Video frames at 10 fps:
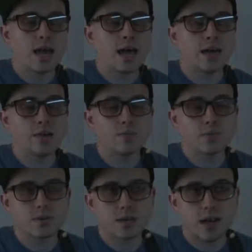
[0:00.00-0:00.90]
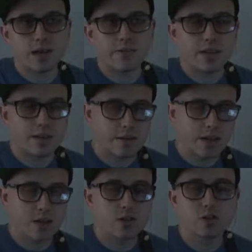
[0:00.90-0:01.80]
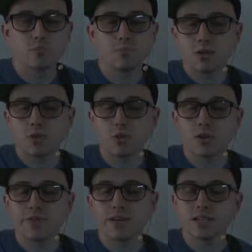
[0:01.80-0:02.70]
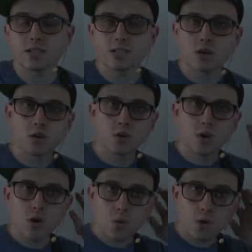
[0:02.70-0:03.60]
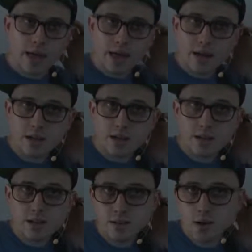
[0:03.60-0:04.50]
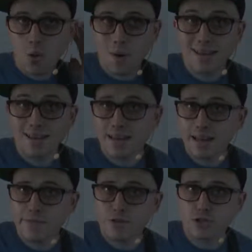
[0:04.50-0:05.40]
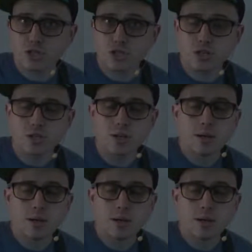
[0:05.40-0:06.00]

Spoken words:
It kind of hit a good bit north of us, so we had a wet day for sure,